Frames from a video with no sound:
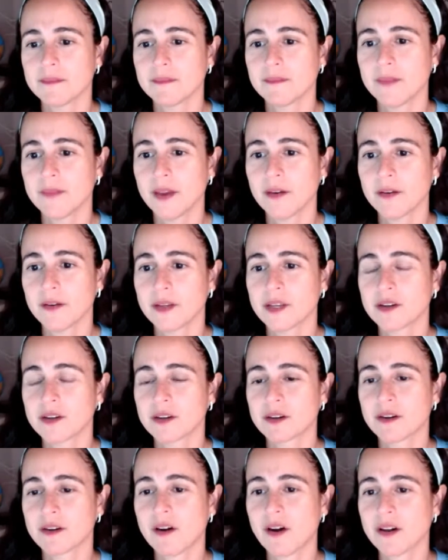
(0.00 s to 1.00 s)
Very
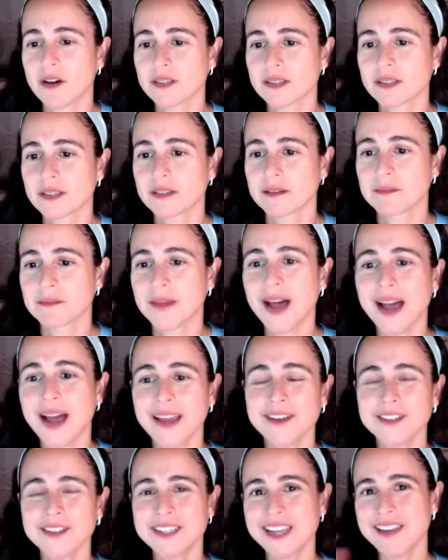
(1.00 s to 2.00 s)
good. Awesome.
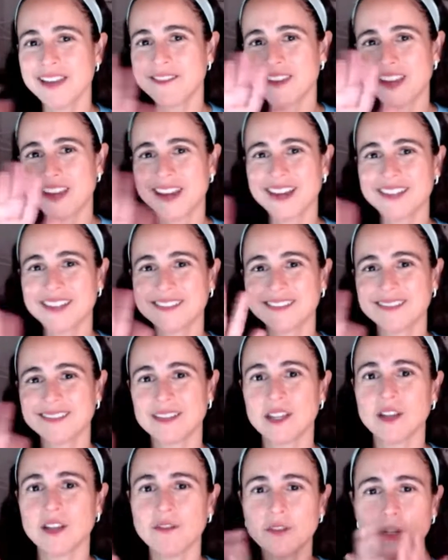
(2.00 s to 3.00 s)
Hi, Octavia.
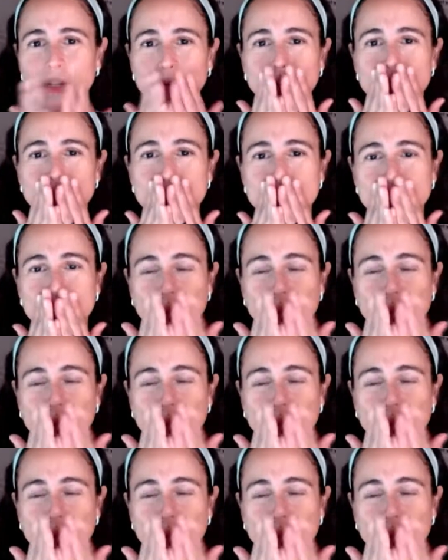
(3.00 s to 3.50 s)
Love you.